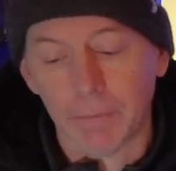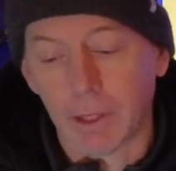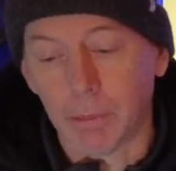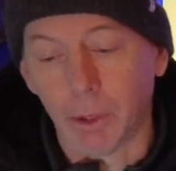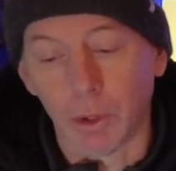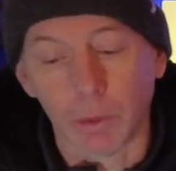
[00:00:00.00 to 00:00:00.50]

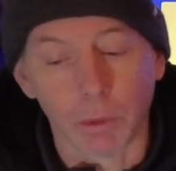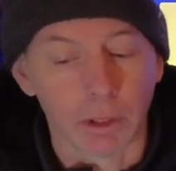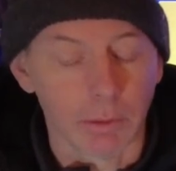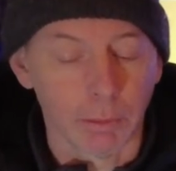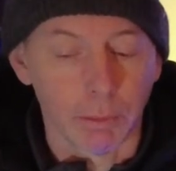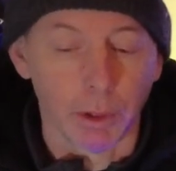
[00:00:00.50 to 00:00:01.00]
They both
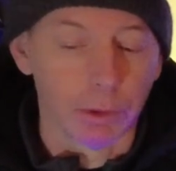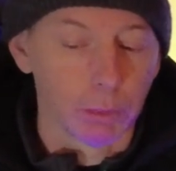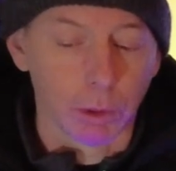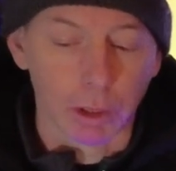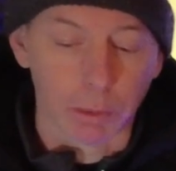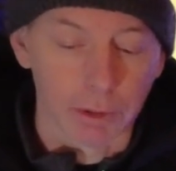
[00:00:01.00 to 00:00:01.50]
work, both
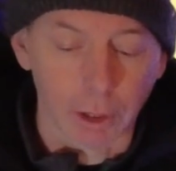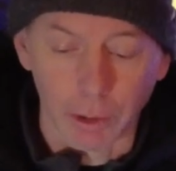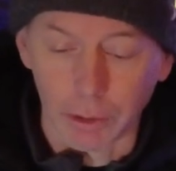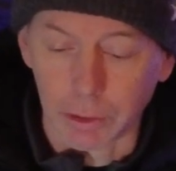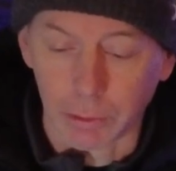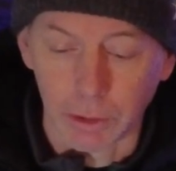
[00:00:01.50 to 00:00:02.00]
work with
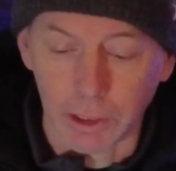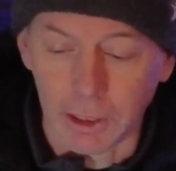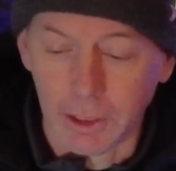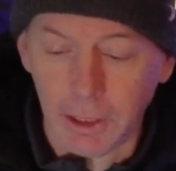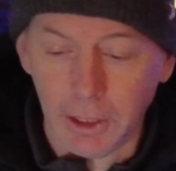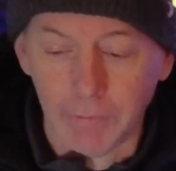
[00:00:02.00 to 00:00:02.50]

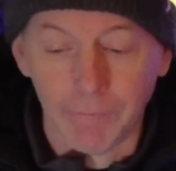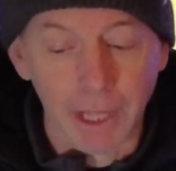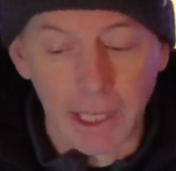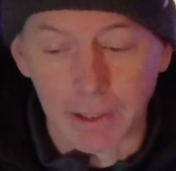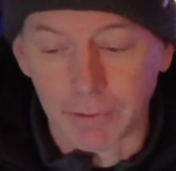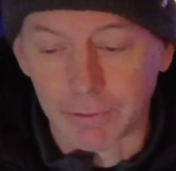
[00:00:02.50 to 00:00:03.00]
O3
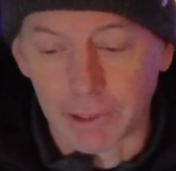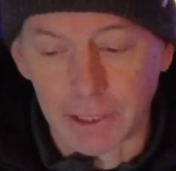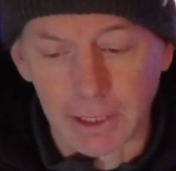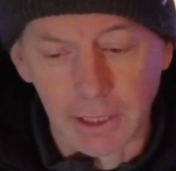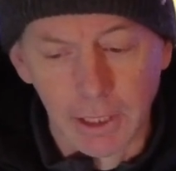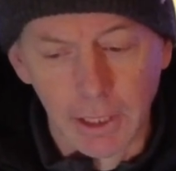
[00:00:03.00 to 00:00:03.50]

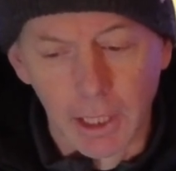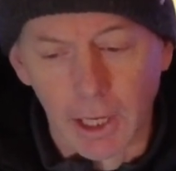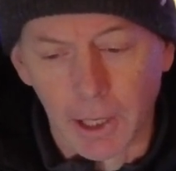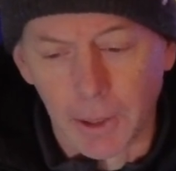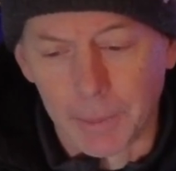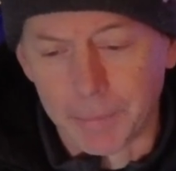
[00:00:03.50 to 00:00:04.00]
natively,
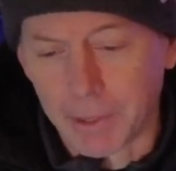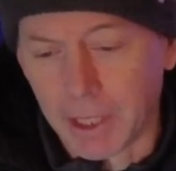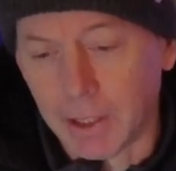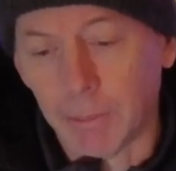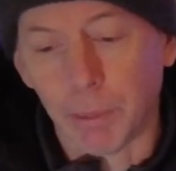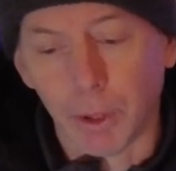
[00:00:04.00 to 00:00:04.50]
um,
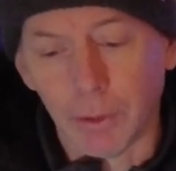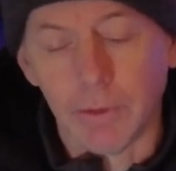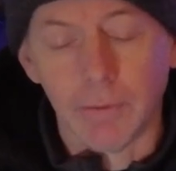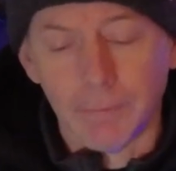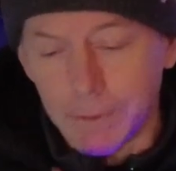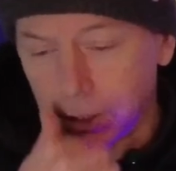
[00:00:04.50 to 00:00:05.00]
and they both
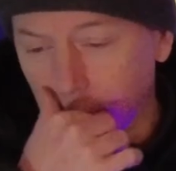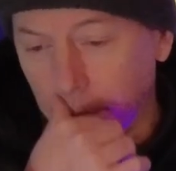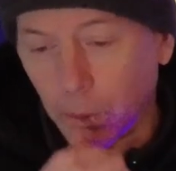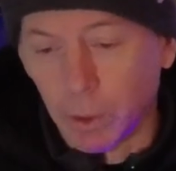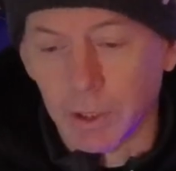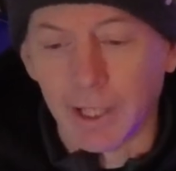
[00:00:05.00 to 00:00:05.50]

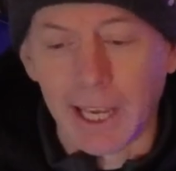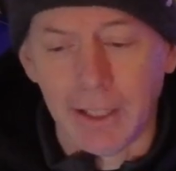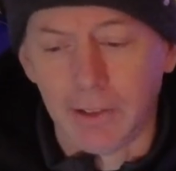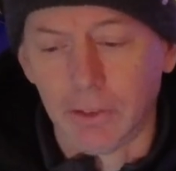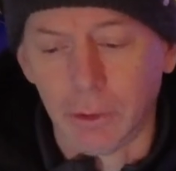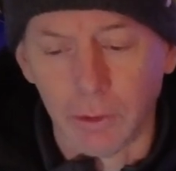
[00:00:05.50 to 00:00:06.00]
support
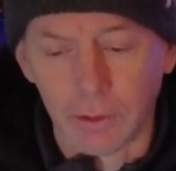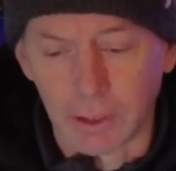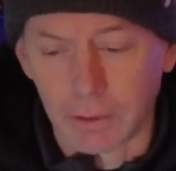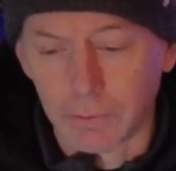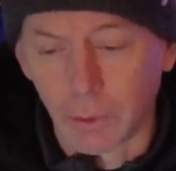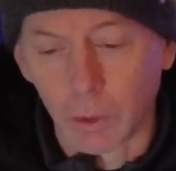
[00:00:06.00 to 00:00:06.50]

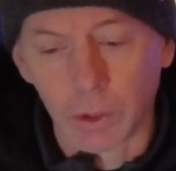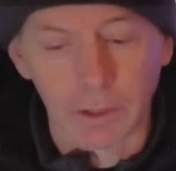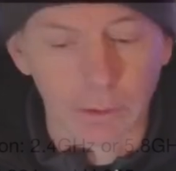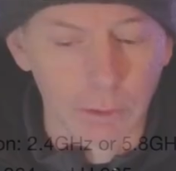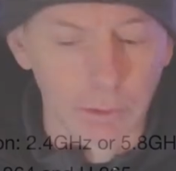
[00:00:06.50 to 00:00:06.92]
H.264 and